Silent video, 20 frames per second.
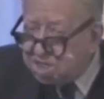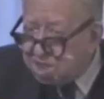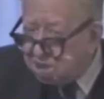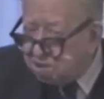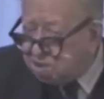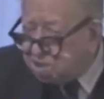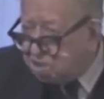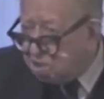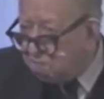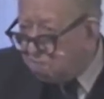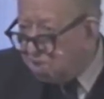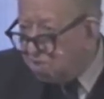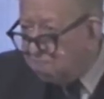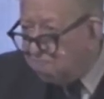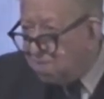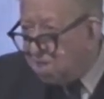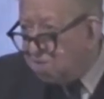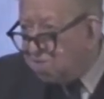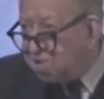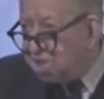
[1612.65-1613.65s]
There are so many
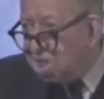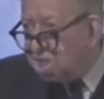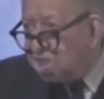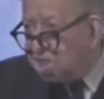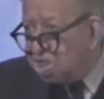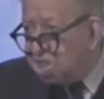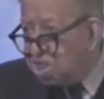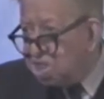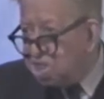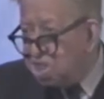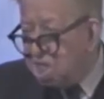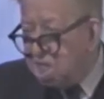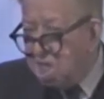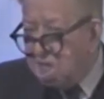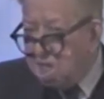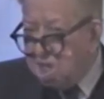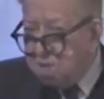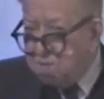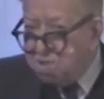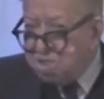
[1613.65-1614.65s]
foundations
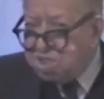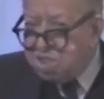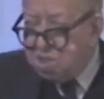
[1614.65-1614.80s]
with